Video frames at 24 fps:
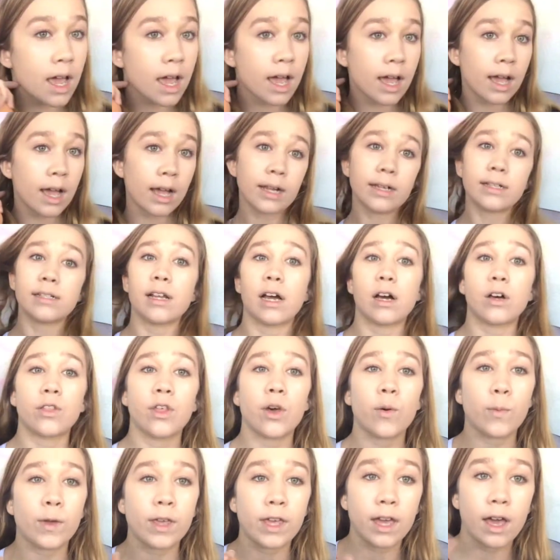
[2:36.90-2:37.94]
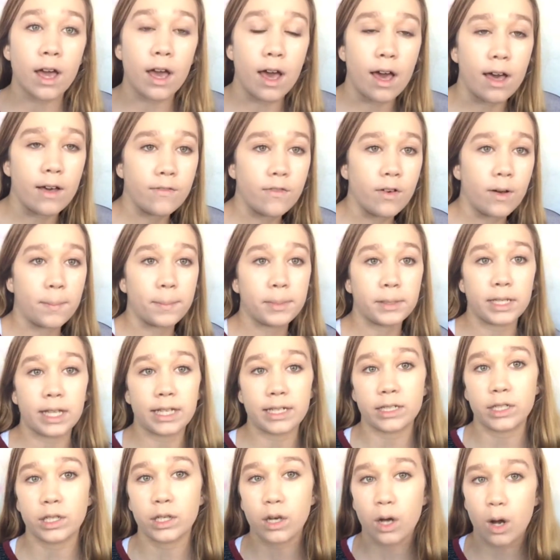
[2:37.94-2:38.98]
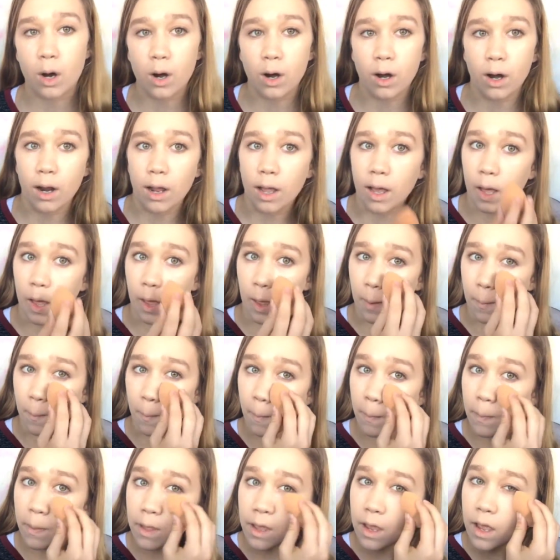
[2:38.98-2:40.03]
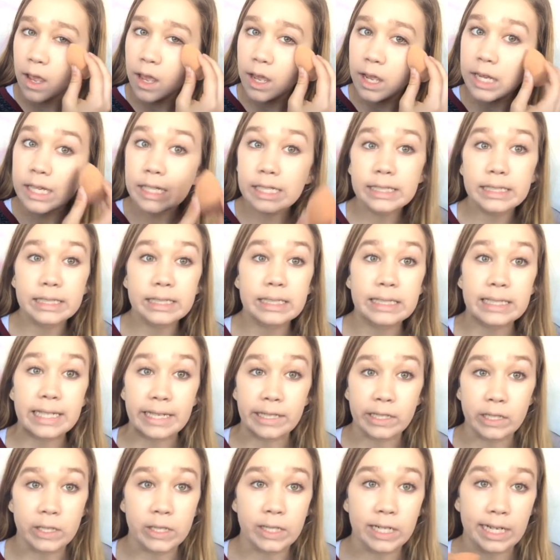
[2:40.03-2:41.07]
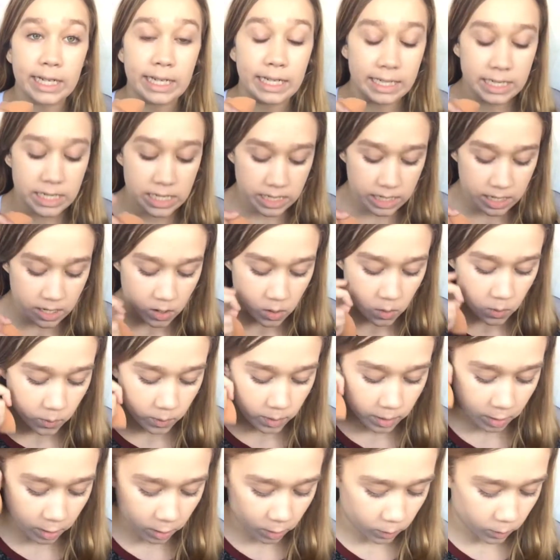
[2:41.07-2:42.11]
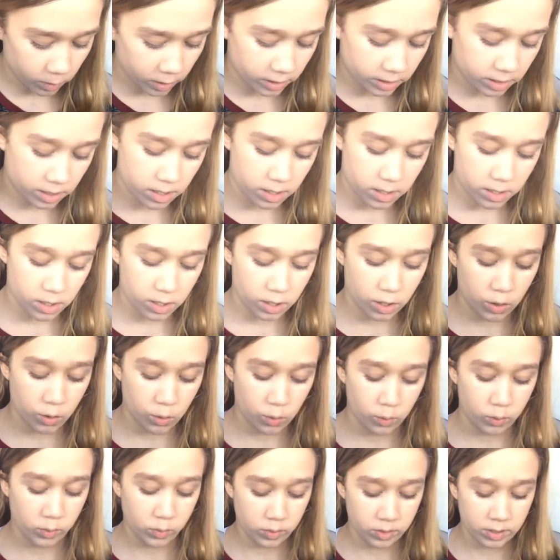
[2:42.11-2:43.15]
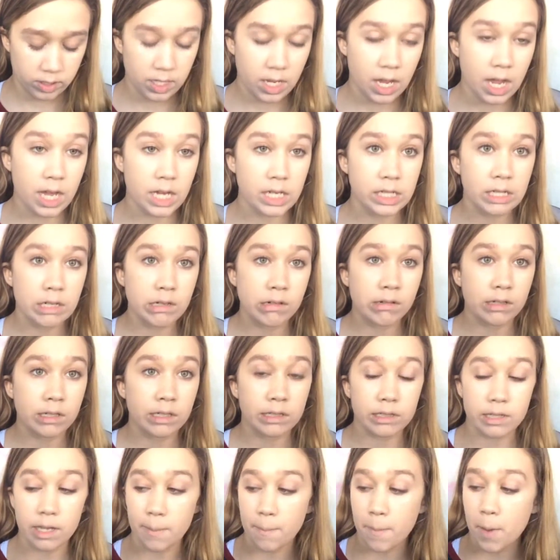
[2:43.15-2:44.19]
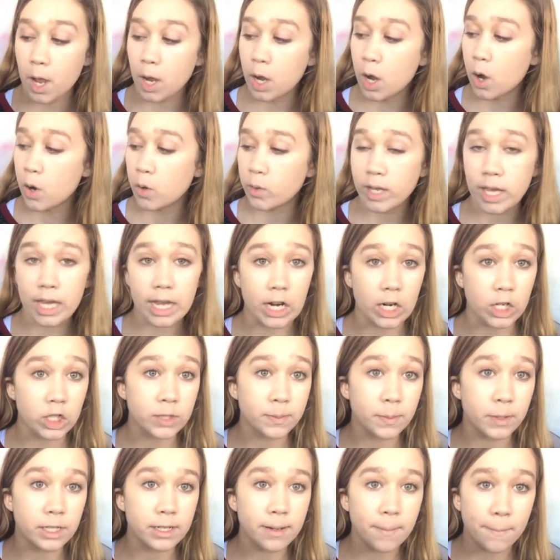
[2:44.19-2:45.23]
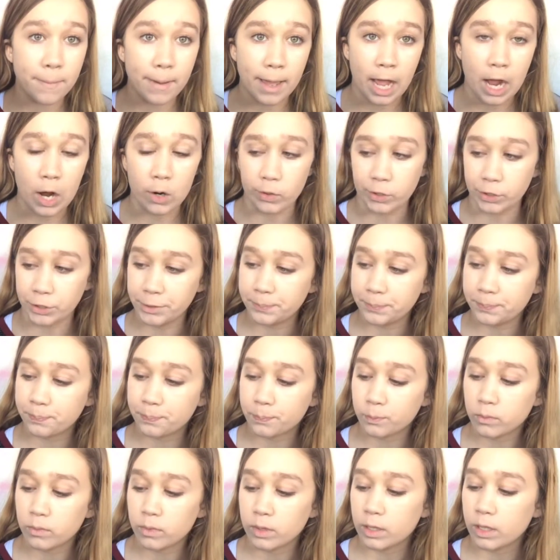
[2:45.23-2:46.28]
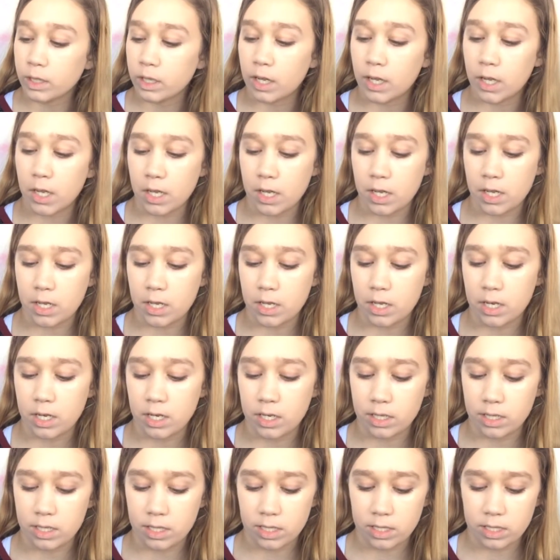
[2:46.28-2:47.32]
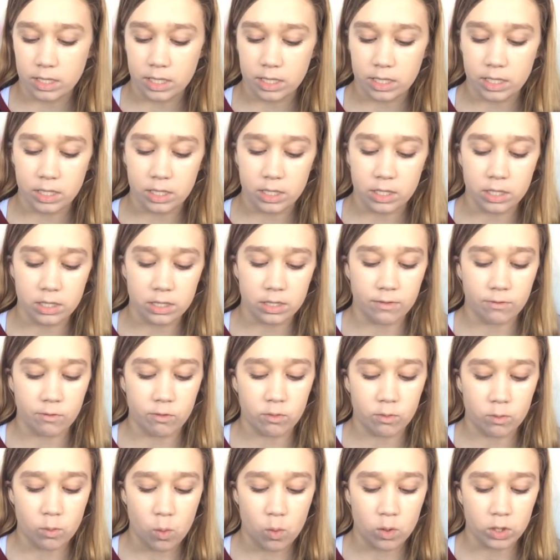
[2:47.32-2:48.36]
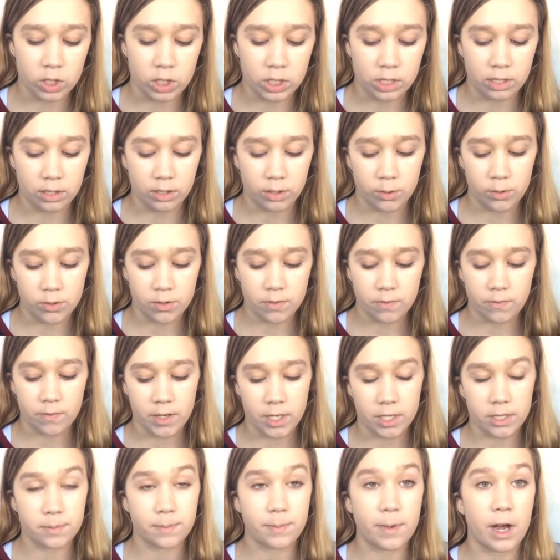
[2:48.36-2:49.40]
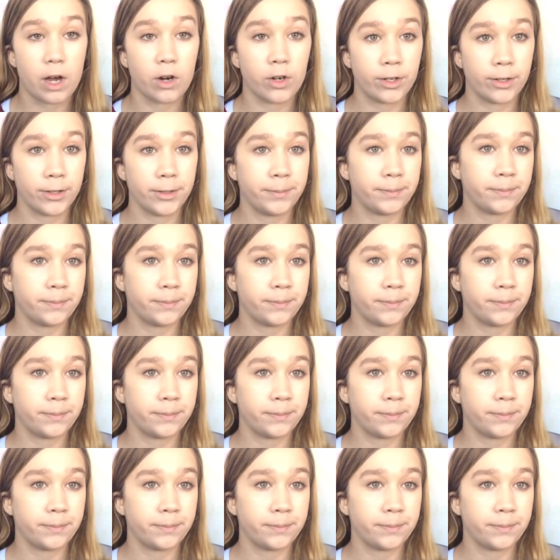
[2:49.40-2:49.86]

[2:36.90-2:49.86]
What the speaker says: And now that we have blended our concealer in, we are going to use some Coty Airspun powder. And this is just, of course, a loose face powder